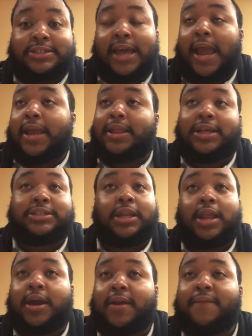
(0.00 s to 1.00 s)
say, it's
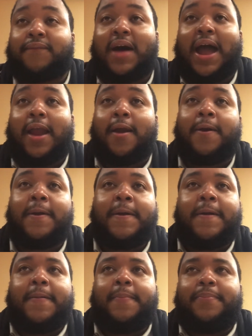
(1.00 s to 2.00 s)
looking fire.
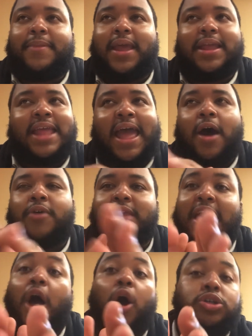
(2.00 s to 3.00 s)
Now,
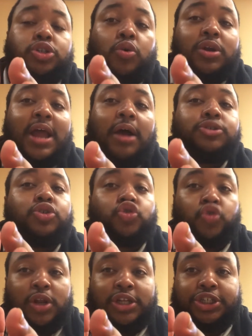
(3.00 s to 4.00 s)
they also announced a
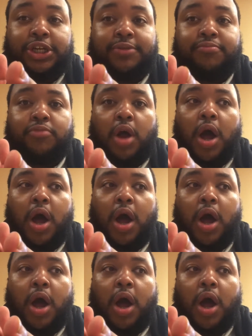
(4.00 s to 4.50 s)
trilogy